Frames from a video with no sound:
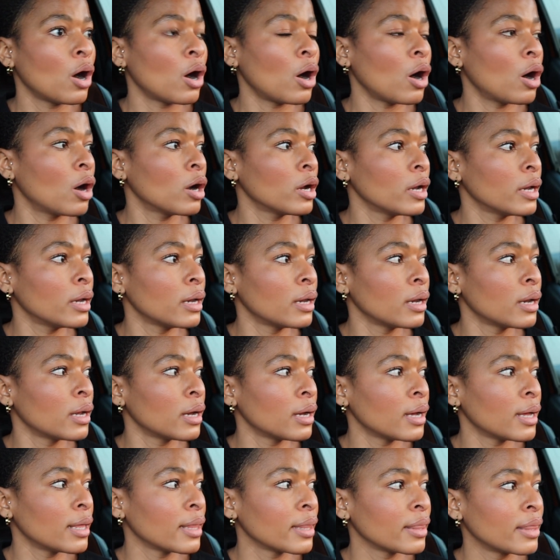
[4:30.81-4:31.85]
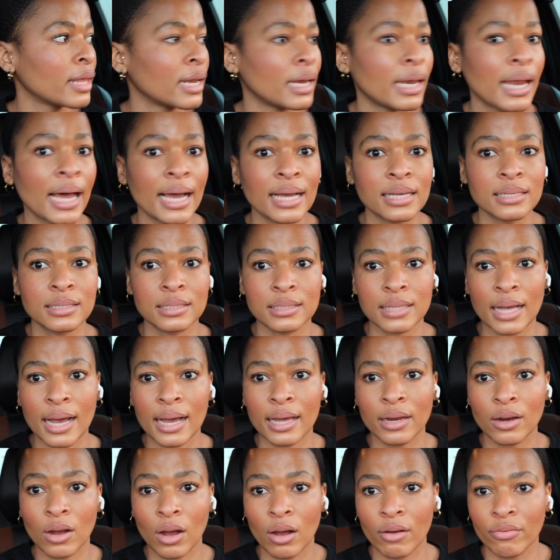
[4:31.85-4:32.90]
on the nice
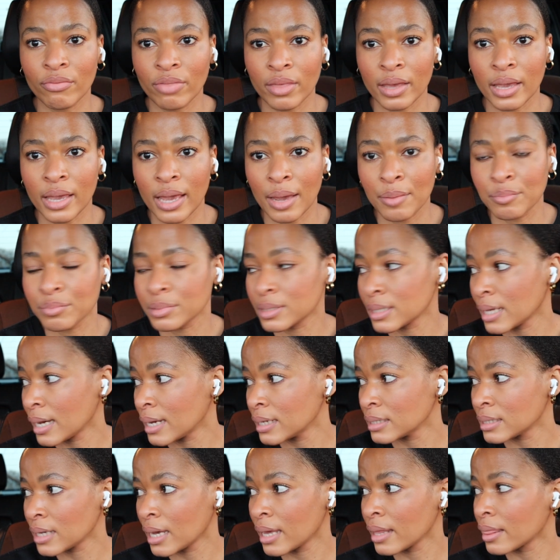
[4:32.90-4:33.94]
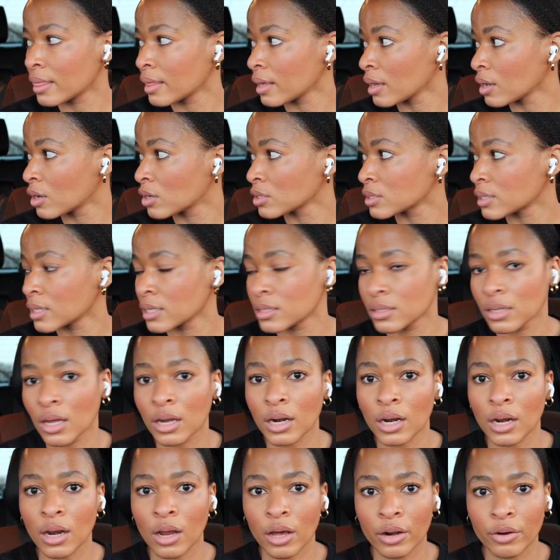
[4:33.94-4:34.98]
side of the campsite, I think, because there's
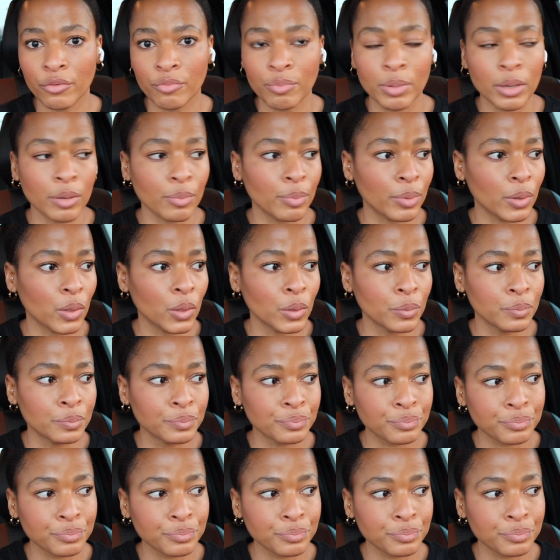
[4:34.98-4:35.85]
not a lot of people.